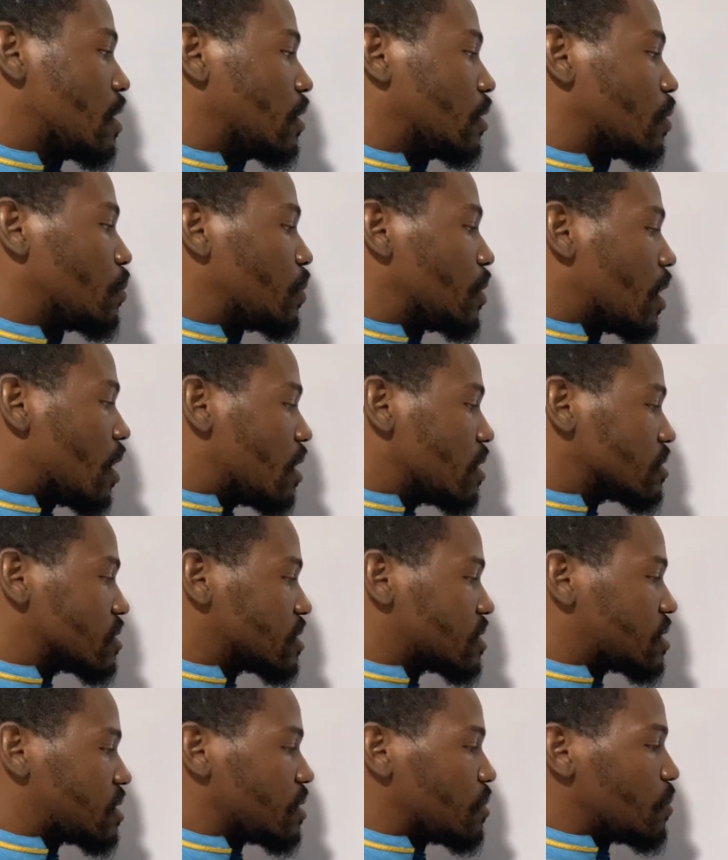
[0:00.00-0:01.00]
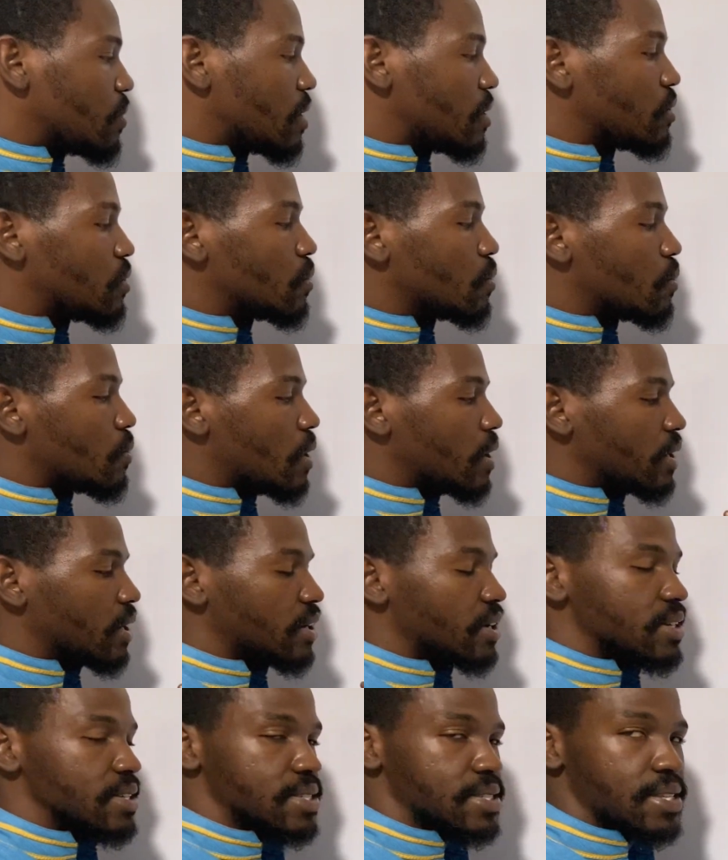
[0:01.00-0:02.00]
Now we also see we know
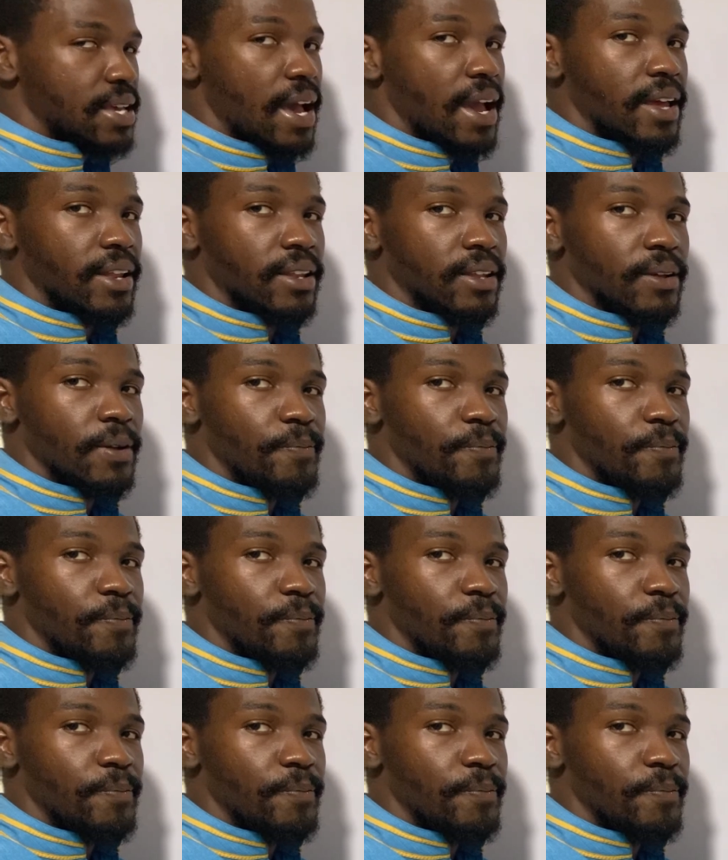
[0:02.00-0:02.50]
another side,